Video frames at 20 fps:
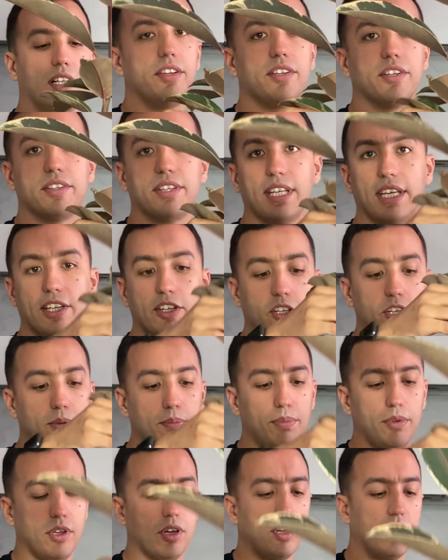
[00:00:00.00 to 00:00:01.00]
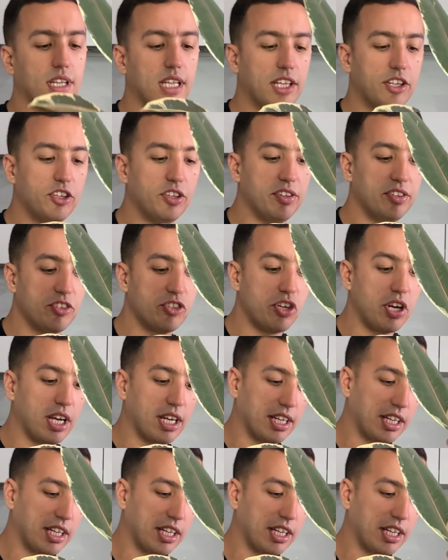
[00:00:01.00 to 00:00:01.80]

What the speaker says: So take your plant and just check